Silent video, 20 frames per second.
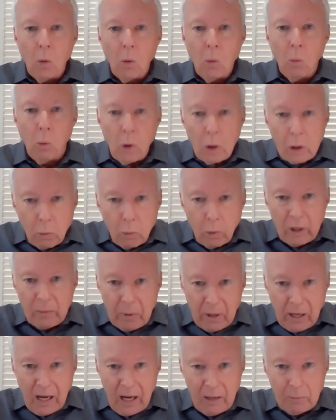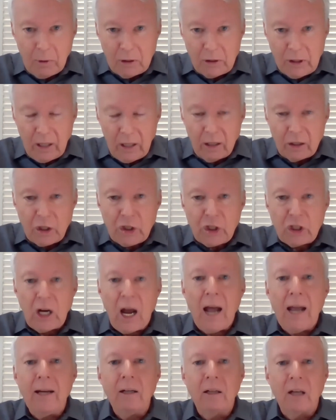Would we be able to
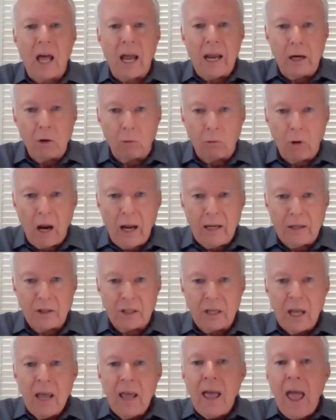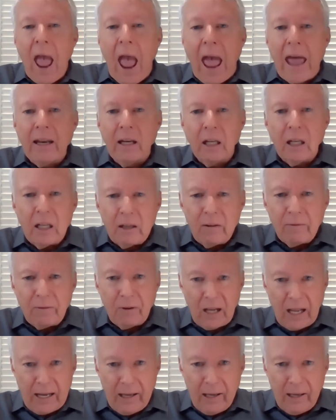shine like Christ and live
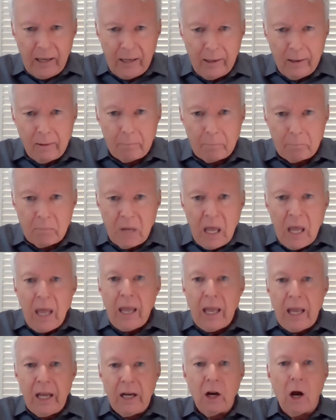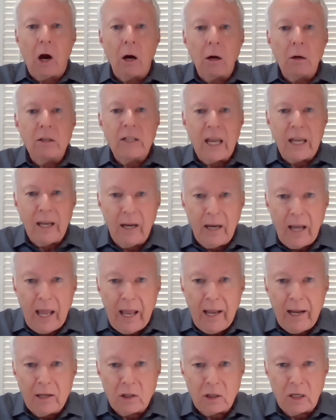like him in our day and
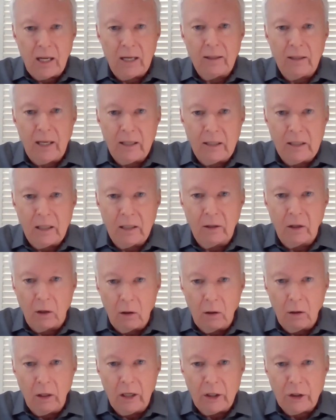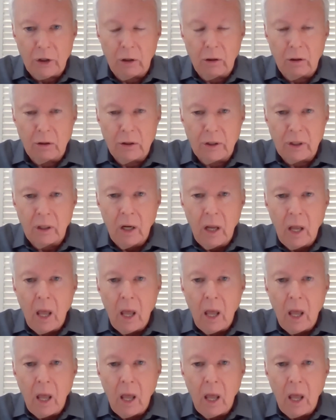age like they did the early church?